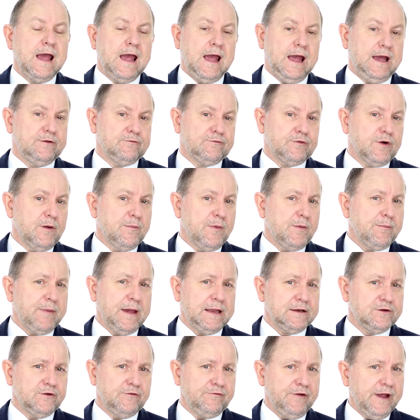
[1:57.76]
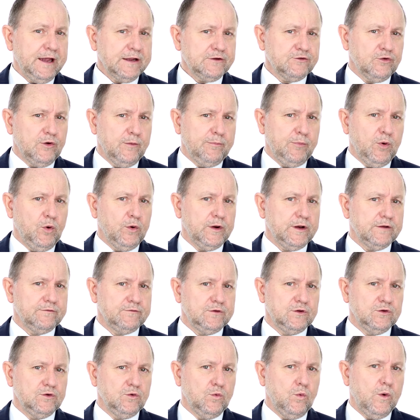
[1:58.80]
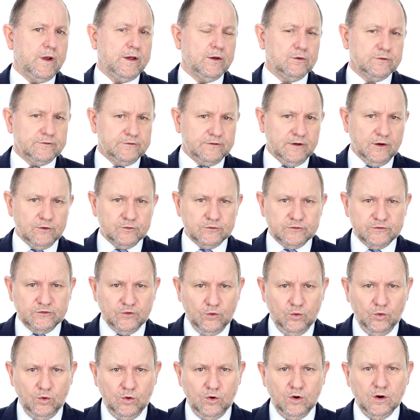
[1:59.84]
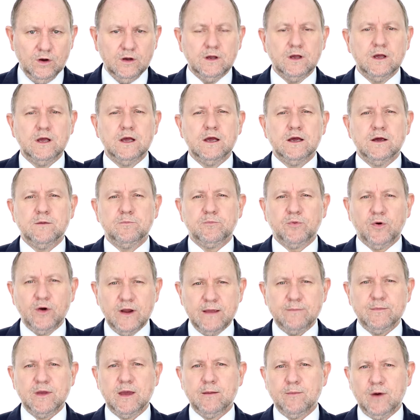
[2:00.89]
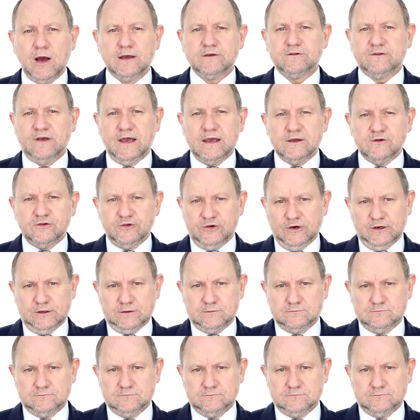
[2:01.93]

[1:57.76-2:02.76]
And from a manufacturer point of view, we also saw premiumization.